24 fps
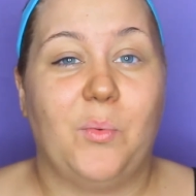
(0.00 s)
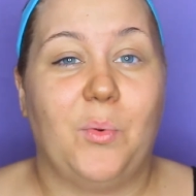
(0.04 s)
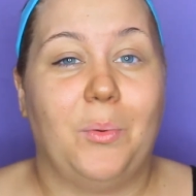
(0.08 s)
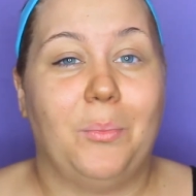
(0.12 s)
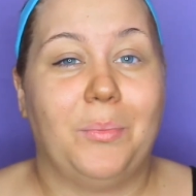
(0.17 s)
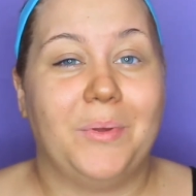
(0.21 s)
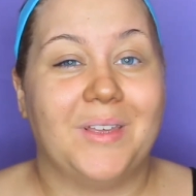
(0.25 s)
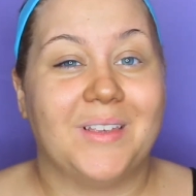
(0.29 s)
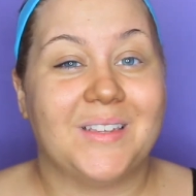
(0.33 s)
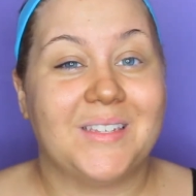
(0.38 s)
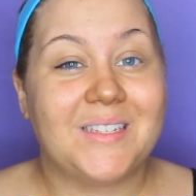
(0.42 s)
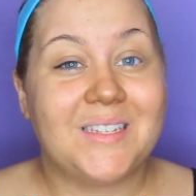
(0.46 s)
It will
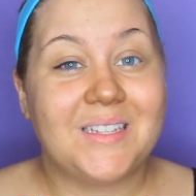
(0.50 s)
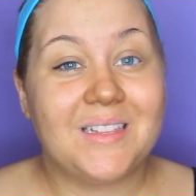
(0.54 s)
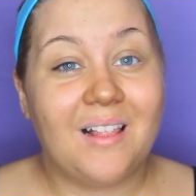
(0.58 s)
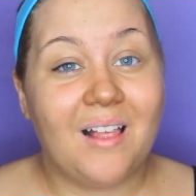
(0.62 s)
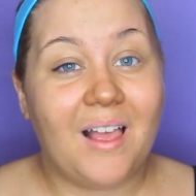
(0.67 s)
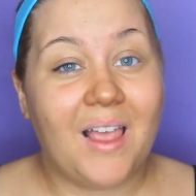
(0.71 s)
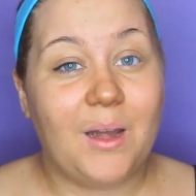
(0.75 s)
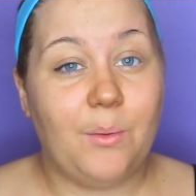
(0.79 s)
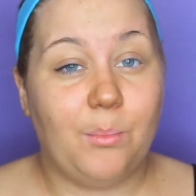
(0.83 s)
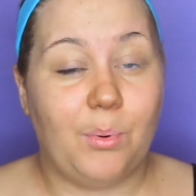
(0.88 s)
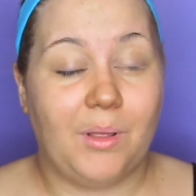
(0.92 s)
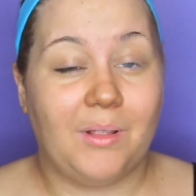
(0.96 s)
be a
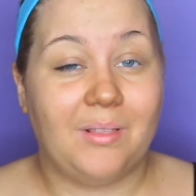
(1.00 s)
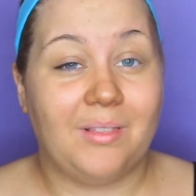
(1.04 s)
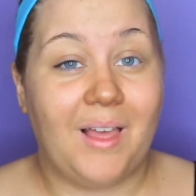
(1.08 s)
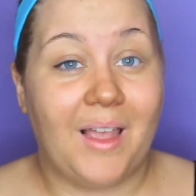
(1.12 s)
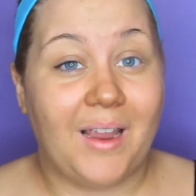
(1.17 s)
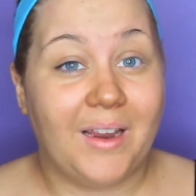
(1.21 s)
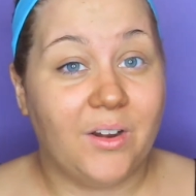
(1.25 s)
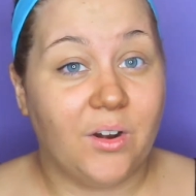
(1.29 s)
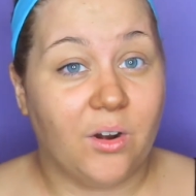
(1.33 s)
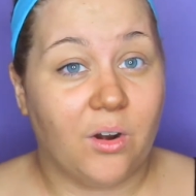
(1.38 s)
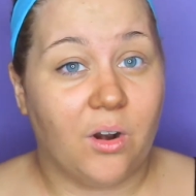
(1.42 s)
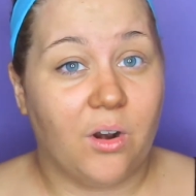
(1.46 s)
slight bit
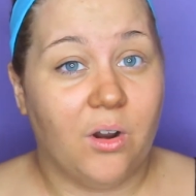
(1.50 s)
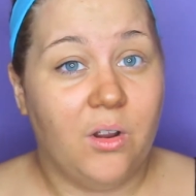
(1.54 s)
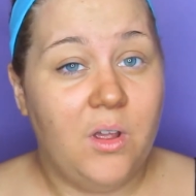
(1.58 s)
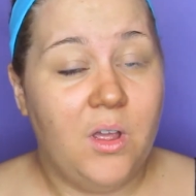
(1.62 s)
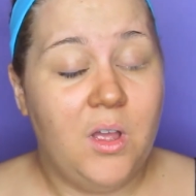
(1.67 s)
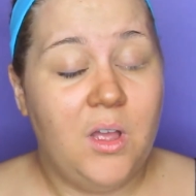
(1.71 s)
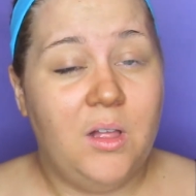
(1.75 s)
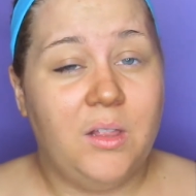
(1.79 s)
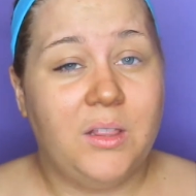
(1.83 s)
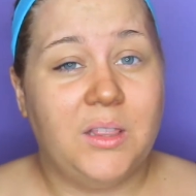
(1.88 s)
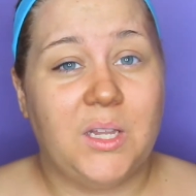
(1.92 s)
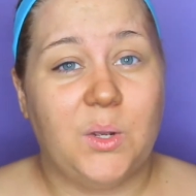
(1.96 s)
lighter
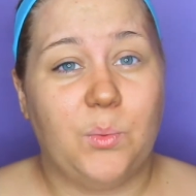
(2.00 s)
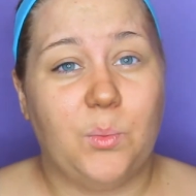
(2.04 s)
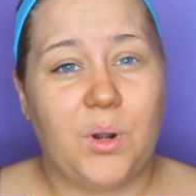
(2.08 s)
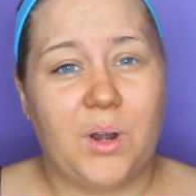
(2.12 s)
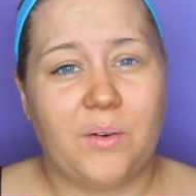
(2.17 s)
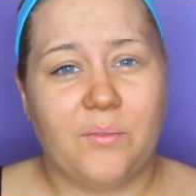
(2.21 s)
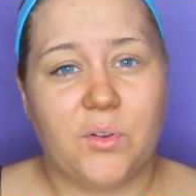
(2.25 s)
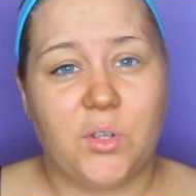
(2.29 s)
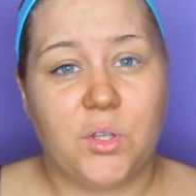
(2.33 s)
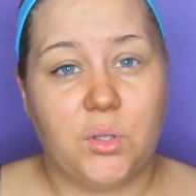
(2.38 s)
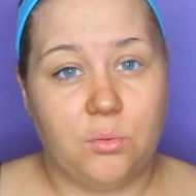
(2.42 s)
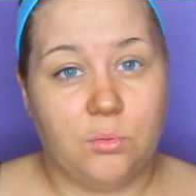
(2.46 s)
than
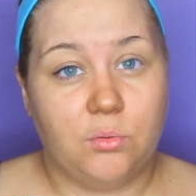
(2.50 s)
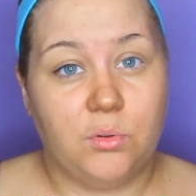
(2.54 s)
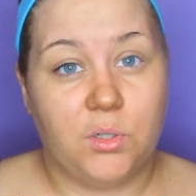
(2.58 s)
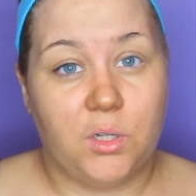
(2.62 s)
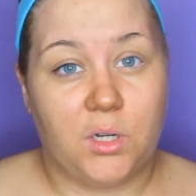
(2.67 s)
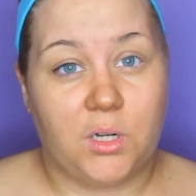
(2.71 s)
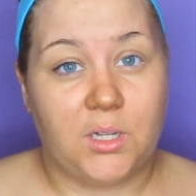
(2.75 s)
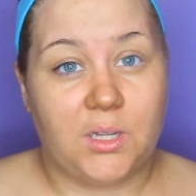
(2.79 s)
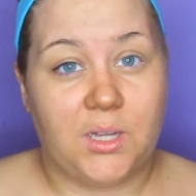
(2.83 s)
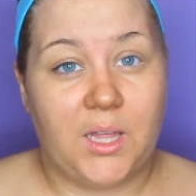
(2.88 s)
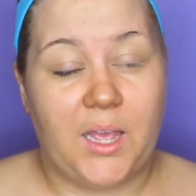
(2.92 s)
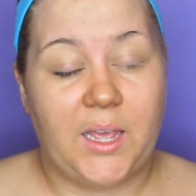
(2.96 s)
whatever you
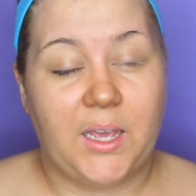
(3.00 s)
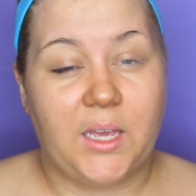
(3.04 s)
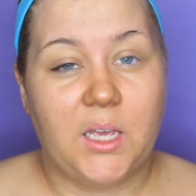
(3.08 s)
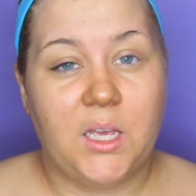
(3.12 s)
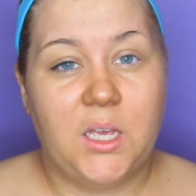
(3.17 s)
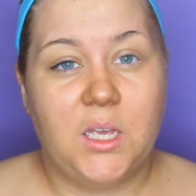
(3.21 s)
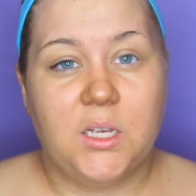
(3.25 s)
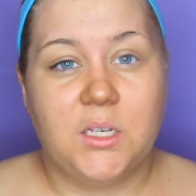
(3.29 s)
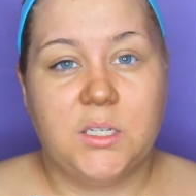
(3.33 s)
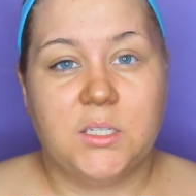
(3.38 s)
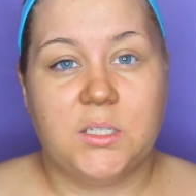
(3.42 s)
look like.